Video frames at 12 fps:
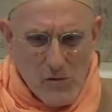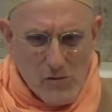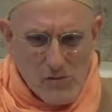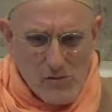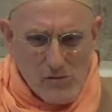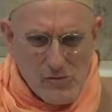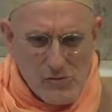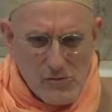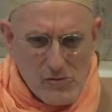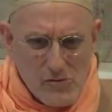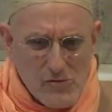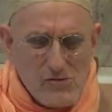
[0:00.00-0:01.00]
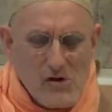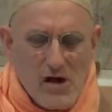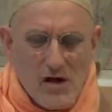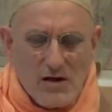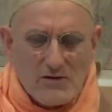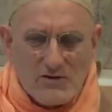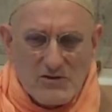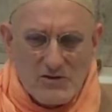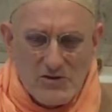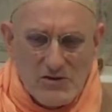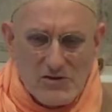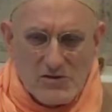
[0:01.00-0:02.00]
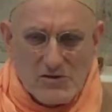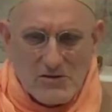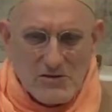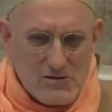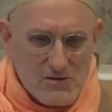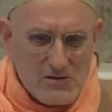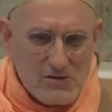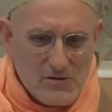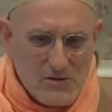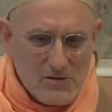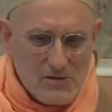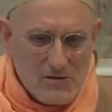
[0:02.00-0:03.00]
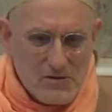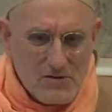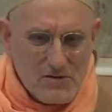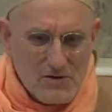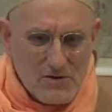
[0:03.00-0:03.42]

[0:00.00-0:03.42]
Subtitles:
No, so there's no death row. I see.